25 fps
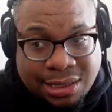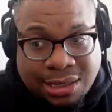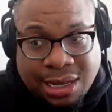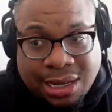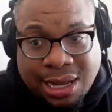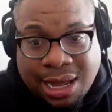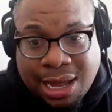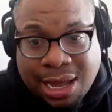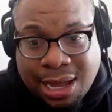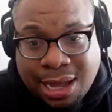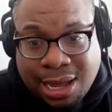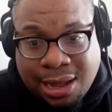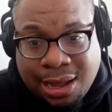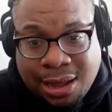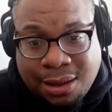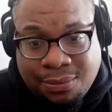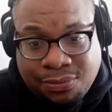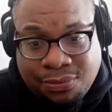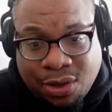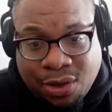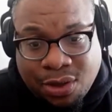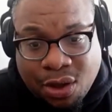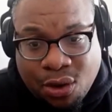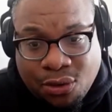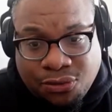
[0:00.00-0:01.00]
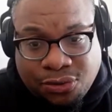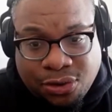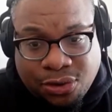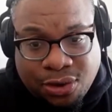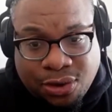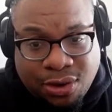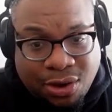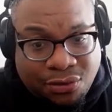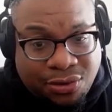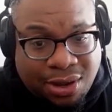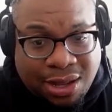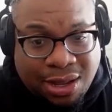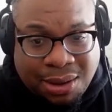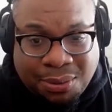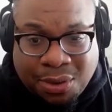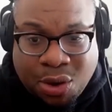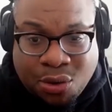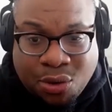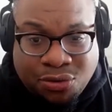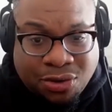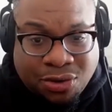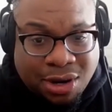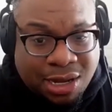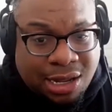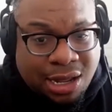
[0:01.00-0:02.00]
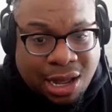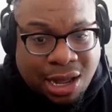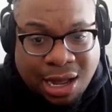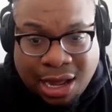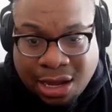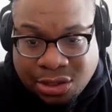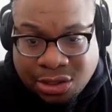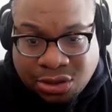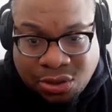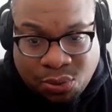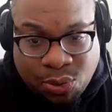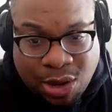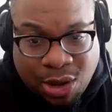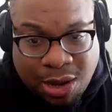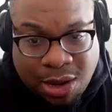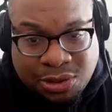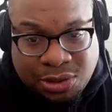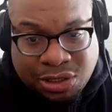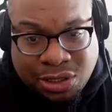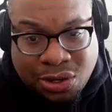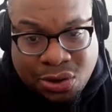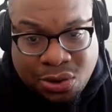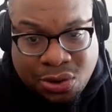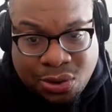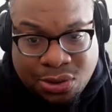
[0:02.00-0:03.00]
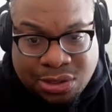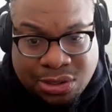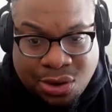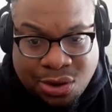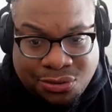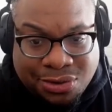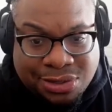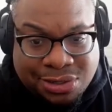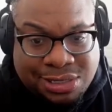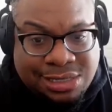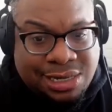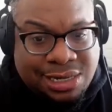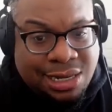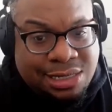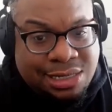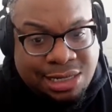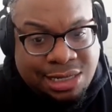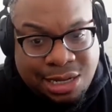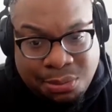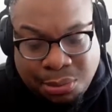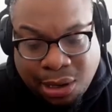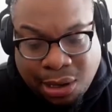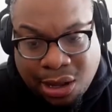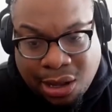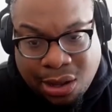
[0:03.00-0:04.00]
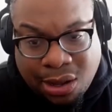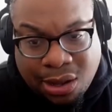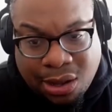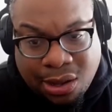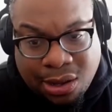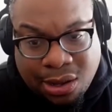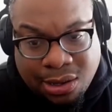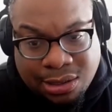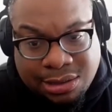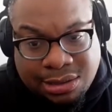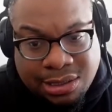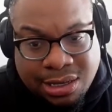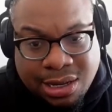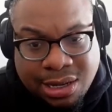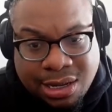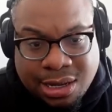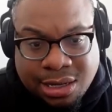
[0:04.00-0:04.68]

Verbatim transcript: um, over a, over a hundred web shows, over sixty blogs,